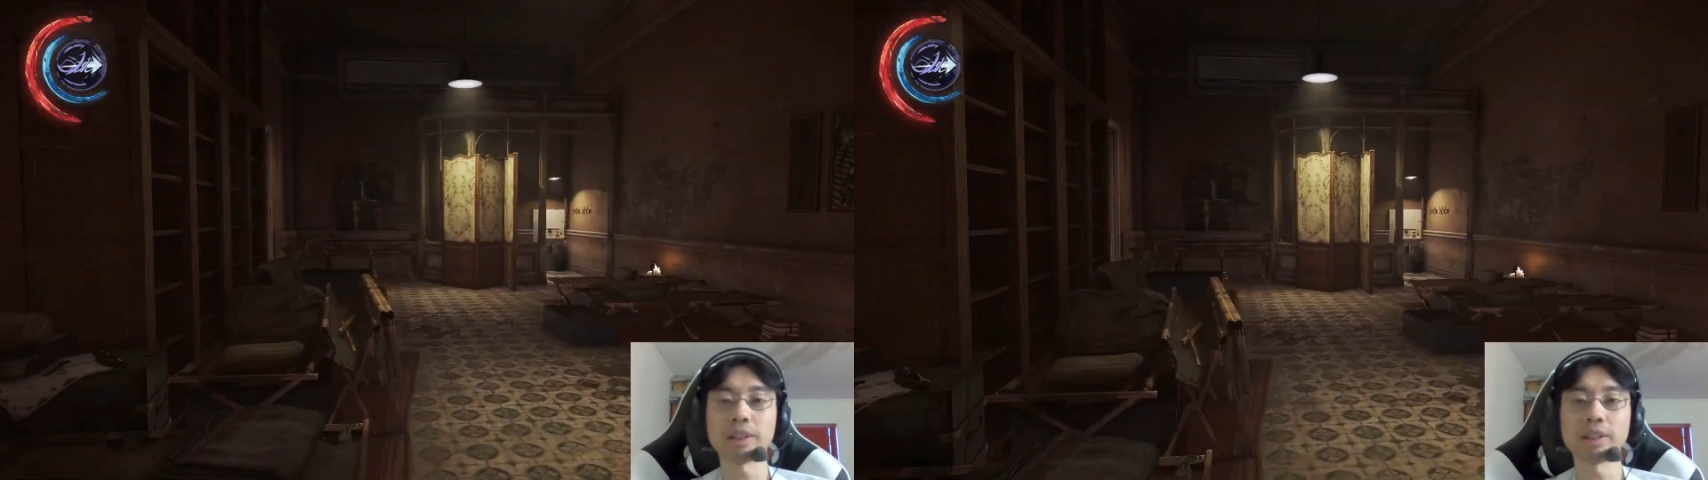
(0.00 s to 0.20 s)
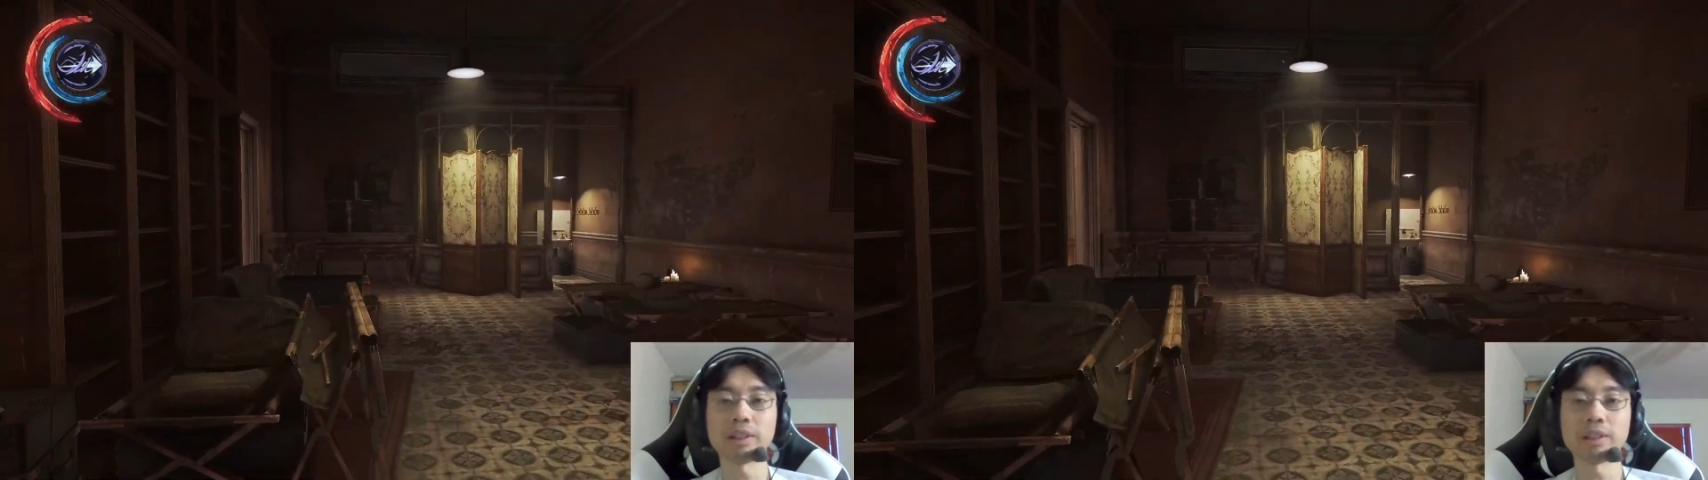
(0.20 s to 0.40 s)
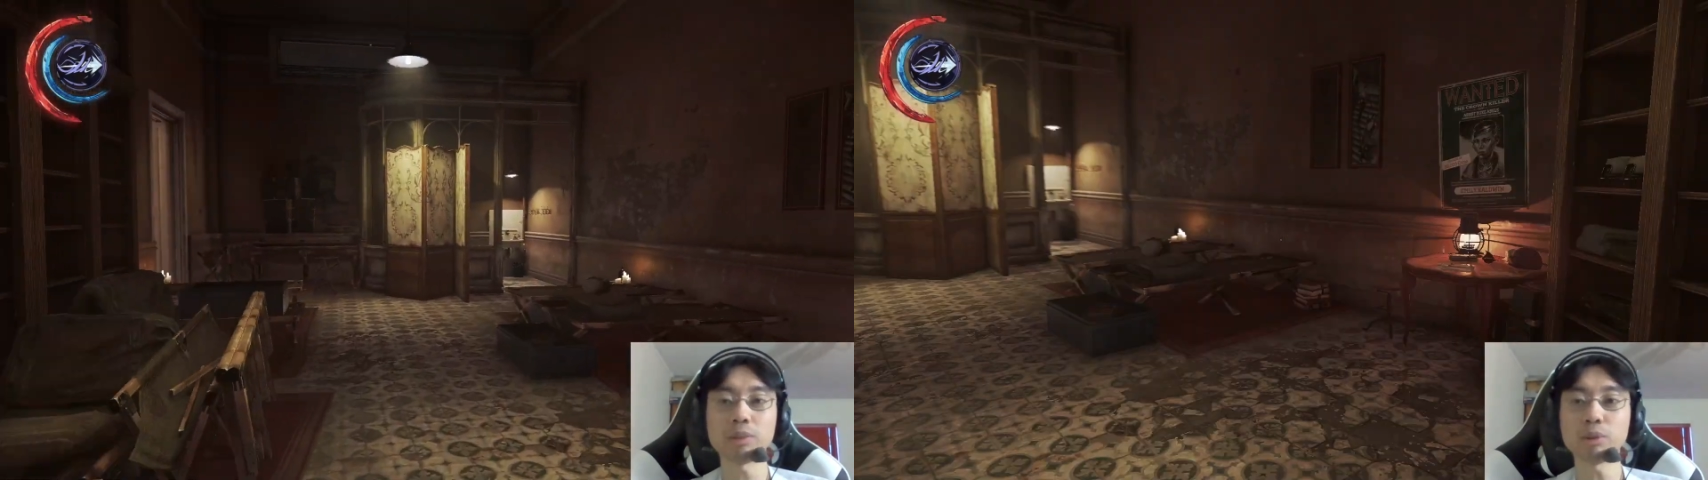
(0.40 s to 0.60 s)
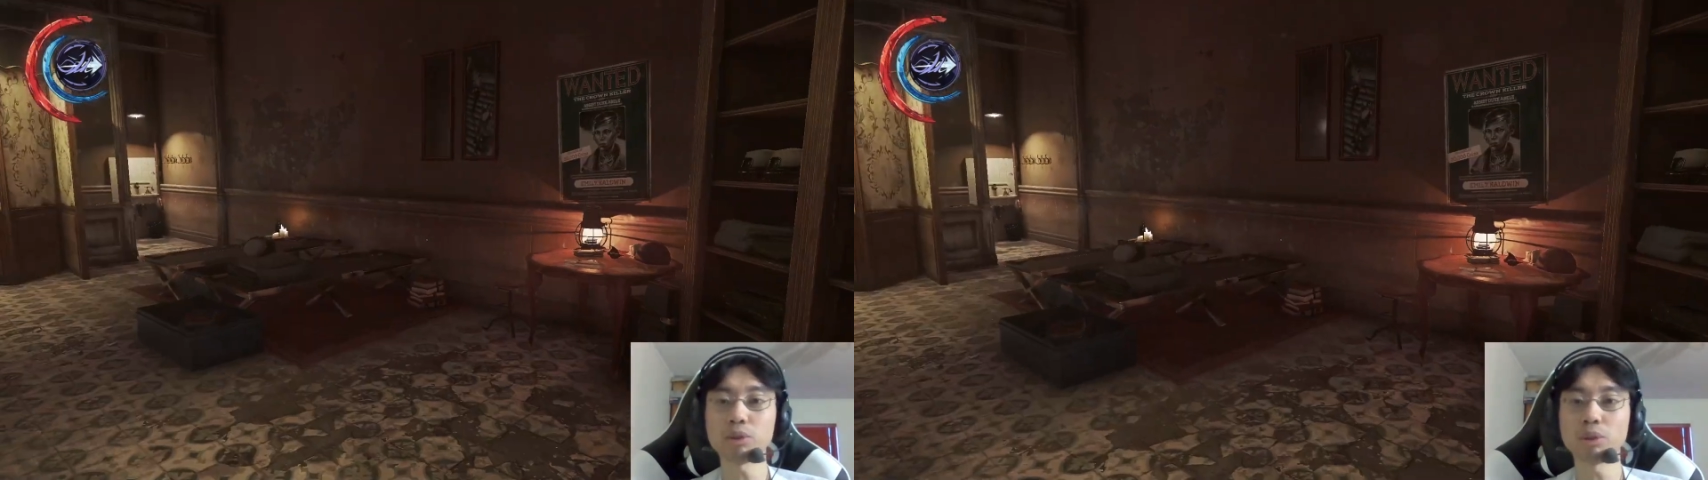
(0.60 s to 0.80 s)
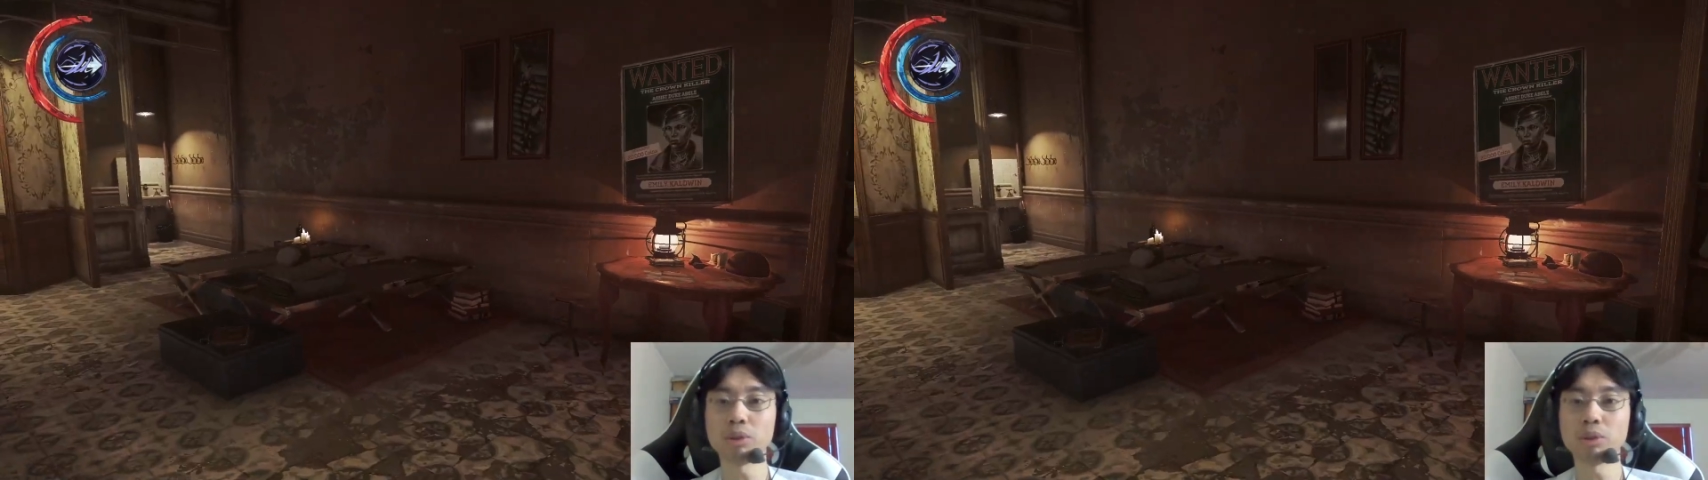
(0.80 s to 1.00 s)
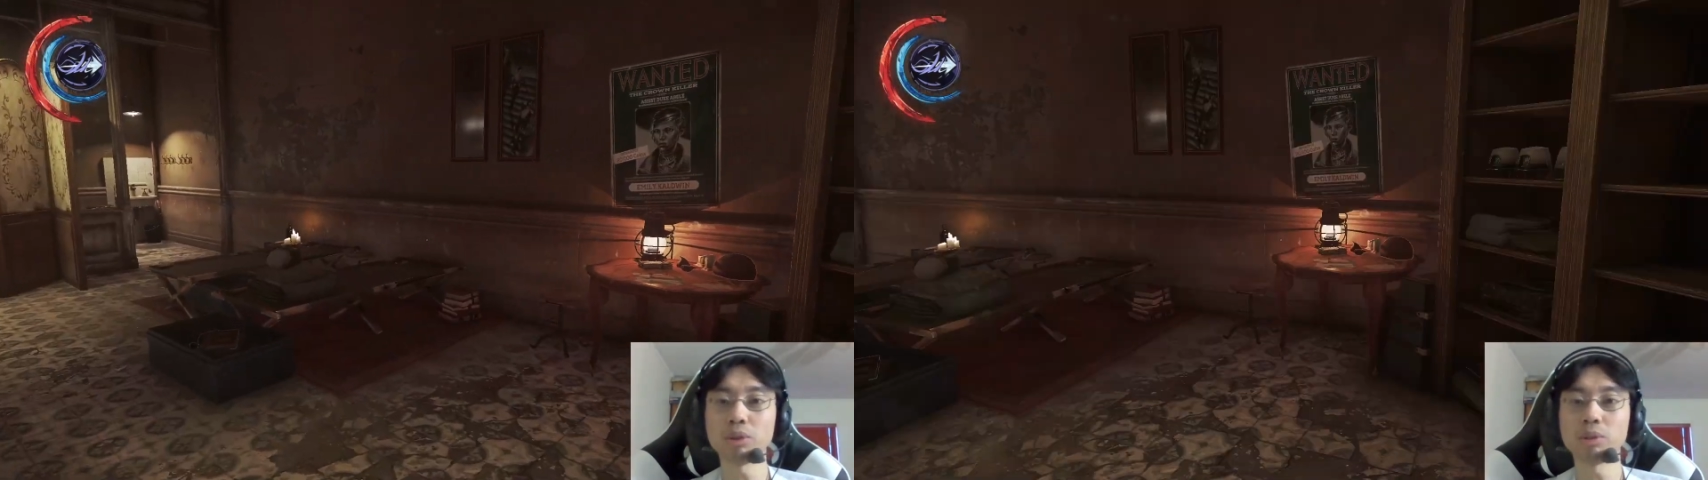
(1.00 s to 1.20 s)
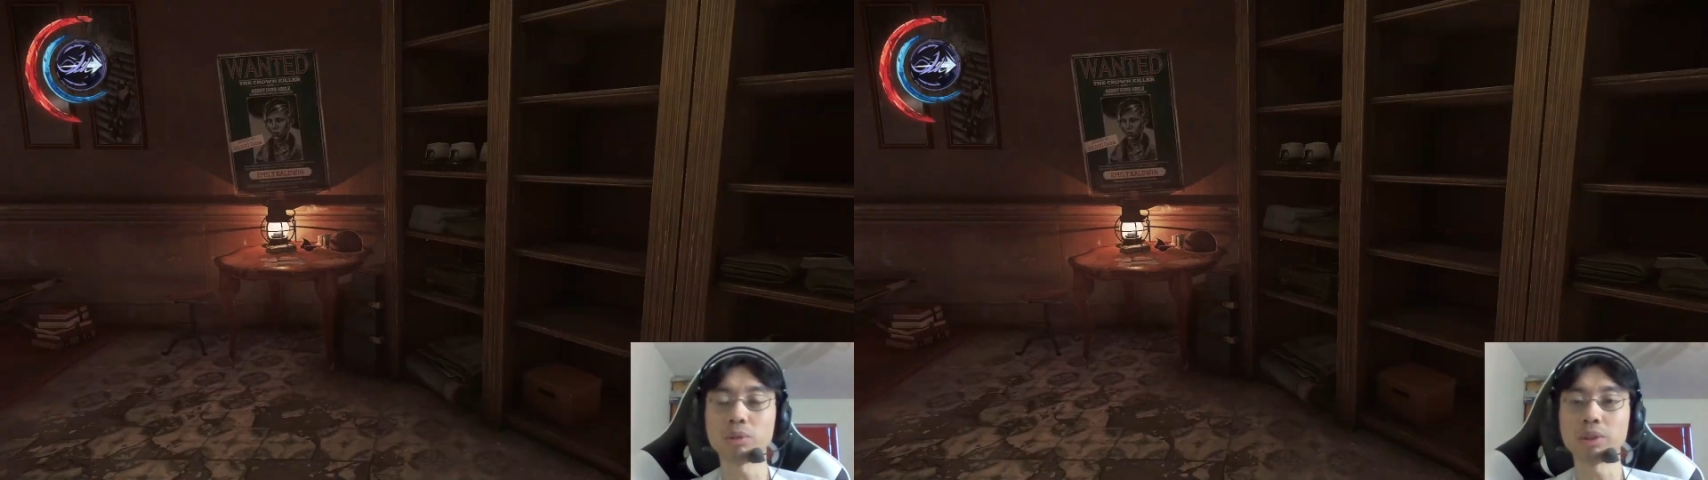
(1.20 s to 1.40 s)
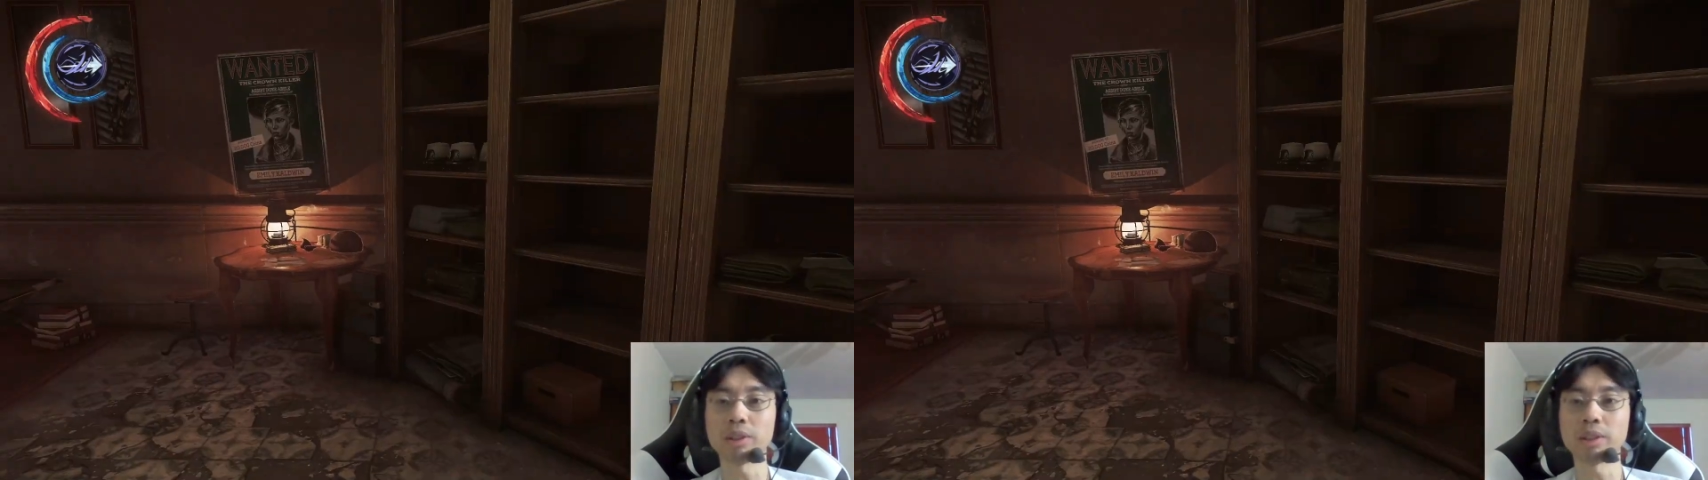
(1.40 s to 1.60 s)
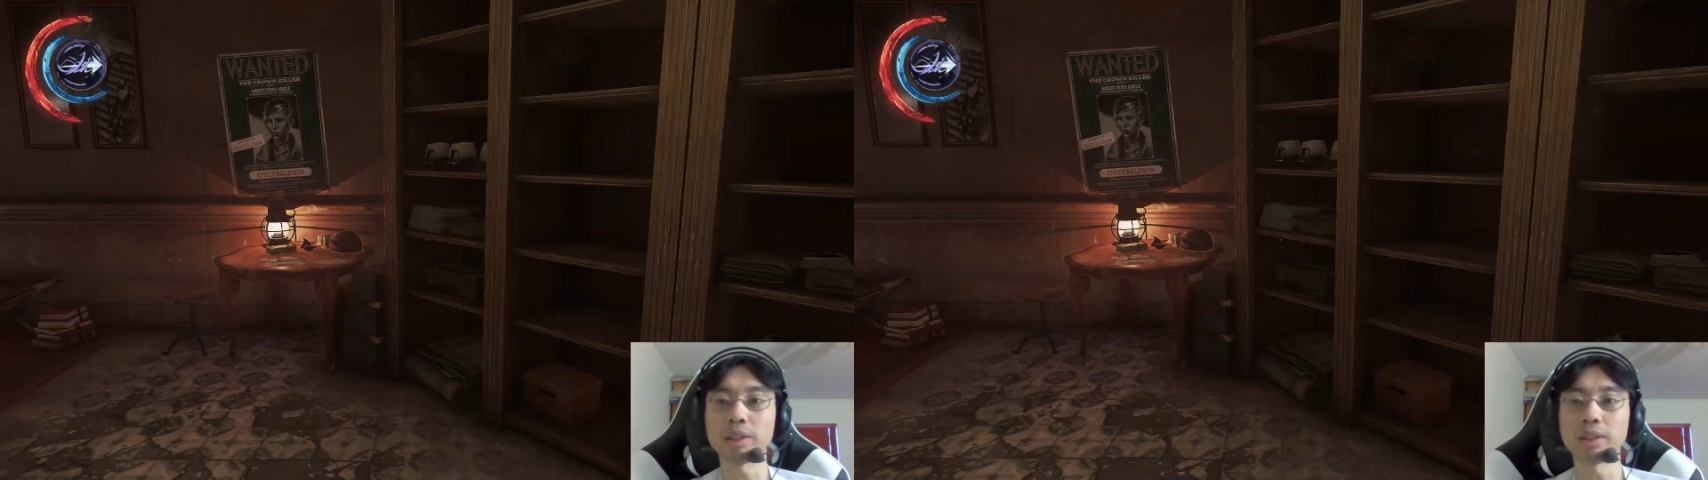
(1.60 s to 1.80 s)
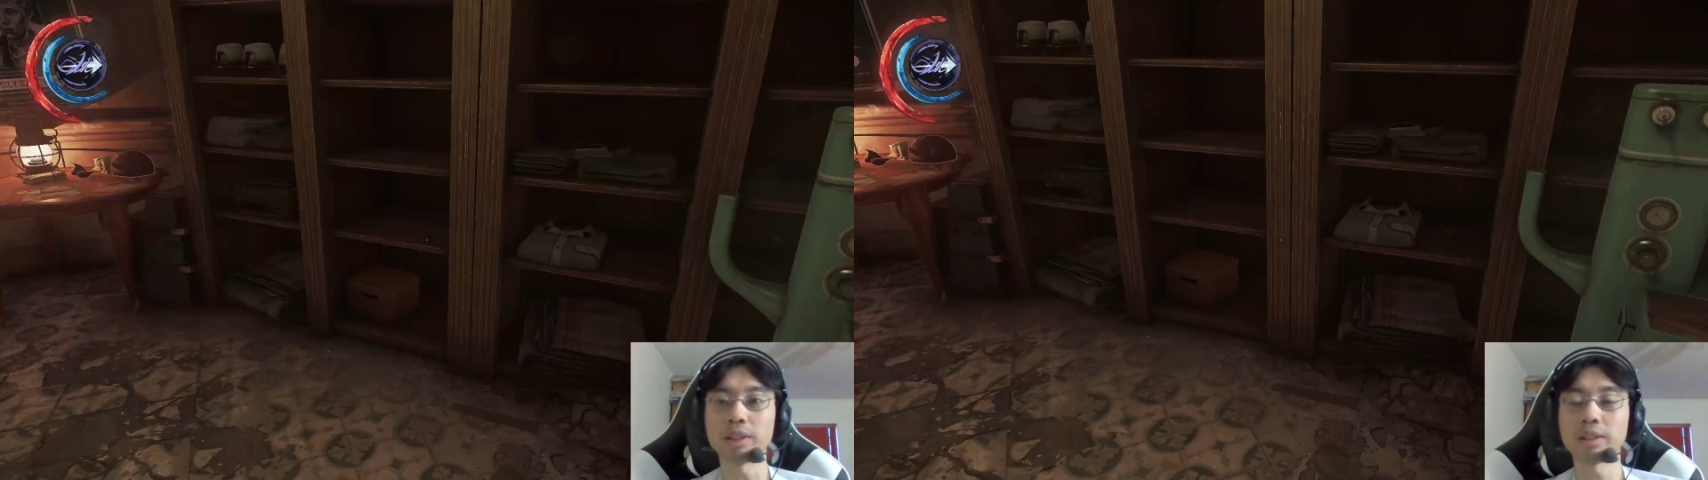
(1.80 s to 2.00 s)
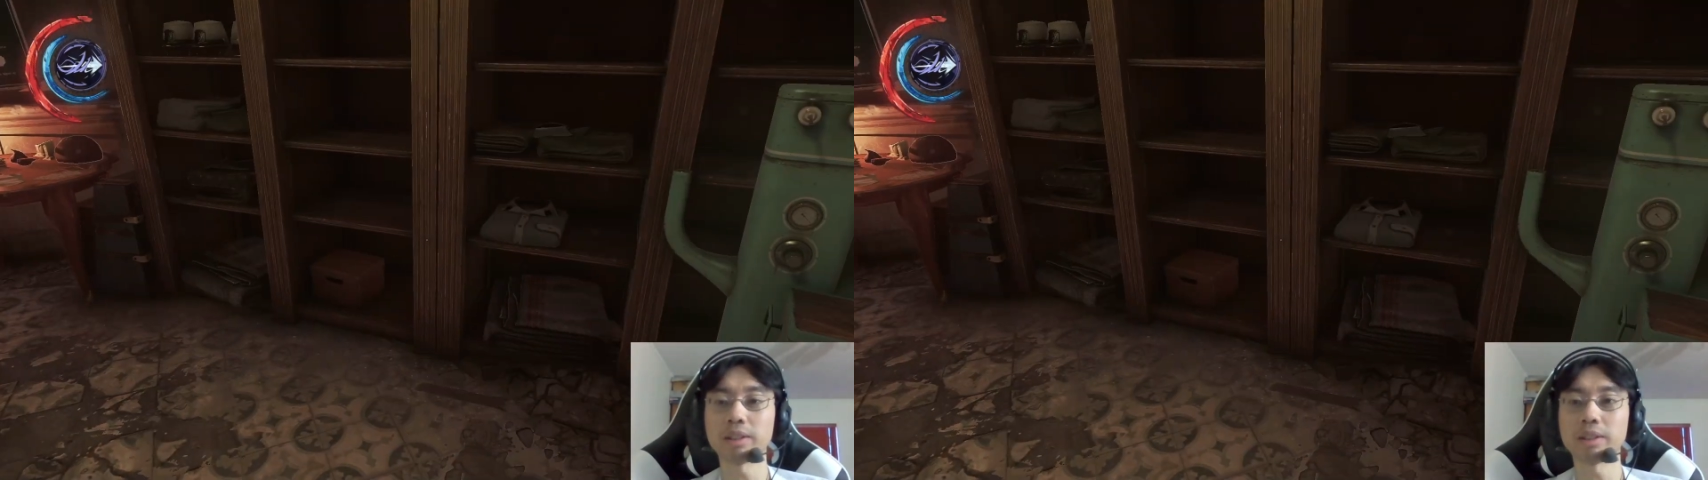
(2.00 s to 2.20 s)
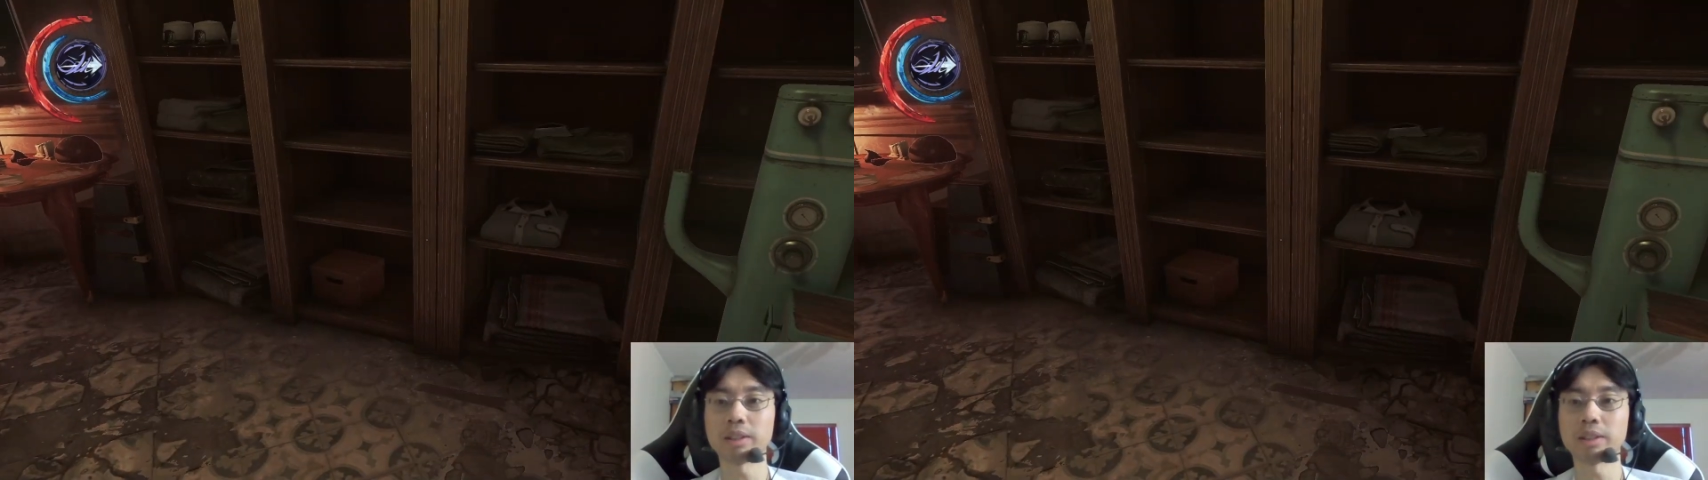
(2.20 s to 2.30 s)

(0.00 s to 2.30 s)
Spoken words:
and this was turned into a